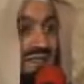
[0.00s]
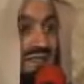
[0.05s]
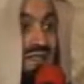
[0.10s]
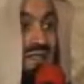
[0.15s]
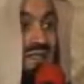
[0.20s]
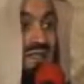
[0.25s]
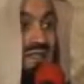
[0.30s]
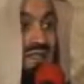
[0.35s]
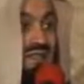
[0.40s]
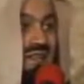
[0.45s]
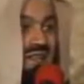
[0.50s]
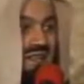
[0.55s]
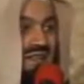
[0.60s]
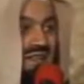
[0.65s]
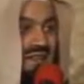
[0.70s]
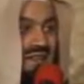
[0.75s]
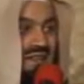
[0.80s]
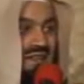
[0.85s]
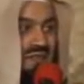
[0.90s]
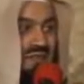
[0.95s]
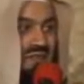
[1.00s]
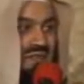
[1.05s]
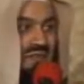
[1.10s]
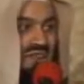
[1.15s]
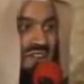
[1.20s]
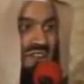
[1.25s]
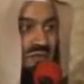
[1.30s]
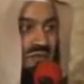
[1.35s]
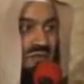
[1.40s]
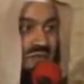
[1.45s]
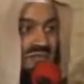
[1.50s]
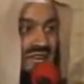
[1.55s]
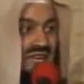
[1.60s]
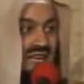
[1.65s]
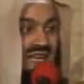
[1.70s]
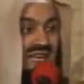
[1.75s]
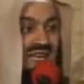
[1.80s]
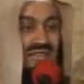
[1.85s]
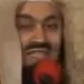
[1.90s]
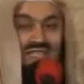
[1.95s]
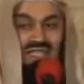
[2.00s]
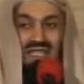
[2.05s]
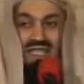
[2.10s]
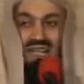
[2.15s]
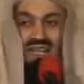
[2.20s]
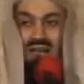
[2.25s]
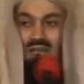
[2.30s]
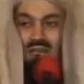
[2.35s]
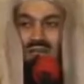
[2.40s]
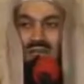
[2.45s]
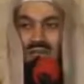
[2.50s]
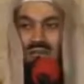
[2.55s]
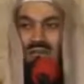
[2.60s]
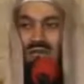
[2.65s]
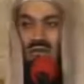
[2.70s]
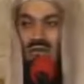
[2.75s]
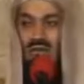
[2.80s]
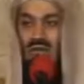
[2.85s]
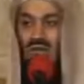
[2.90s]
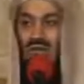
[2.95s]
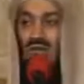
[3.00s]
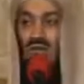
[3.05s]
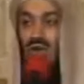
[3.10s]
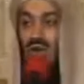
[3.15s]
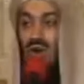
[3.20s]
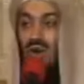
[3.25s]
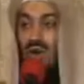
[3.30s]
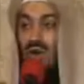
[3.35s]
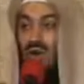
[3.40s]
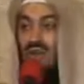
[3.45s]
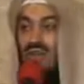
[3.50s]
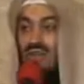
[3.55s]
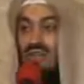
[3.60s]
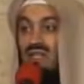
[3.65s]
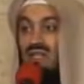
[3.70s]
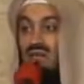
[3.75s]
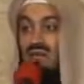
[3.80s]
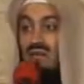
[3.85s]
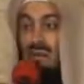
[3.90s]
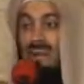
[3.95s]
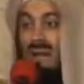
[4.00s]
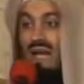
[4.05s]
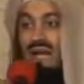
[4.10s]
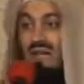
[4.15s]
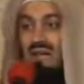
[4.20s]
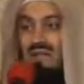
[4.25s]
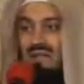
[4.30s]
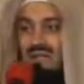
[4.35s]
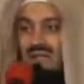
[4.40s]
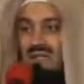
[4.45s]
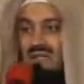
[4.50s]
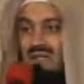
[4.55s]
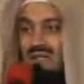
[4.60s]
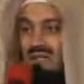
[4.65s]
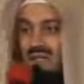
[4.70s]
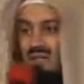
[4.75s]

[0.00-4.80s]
the sister of Musa alayhi salam to go into the palace.